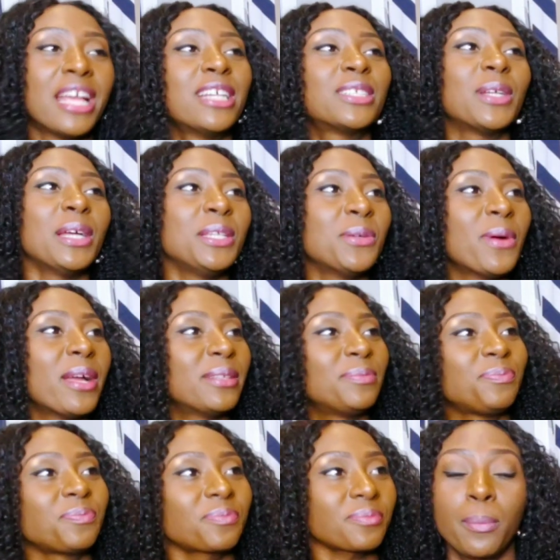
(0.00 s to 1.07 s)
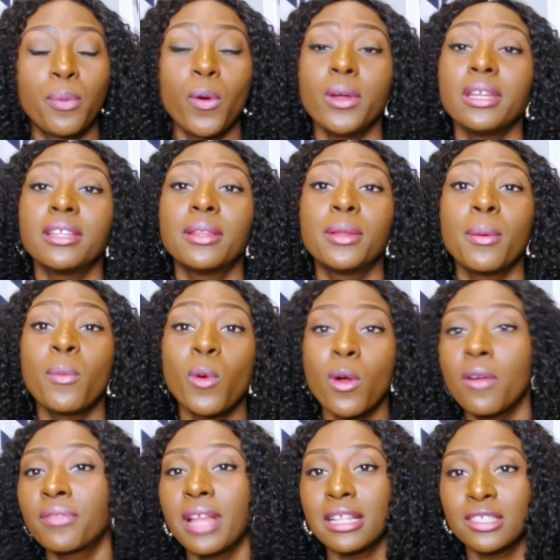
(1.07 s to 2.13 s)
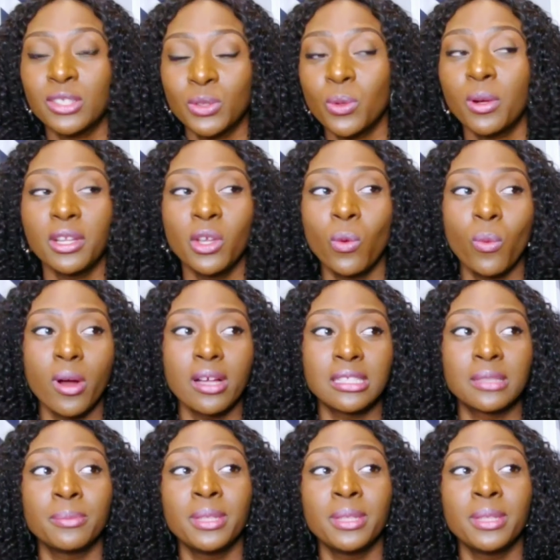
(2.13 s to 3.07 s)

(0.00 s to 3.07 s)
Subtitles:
So anyway, the moral of that story was,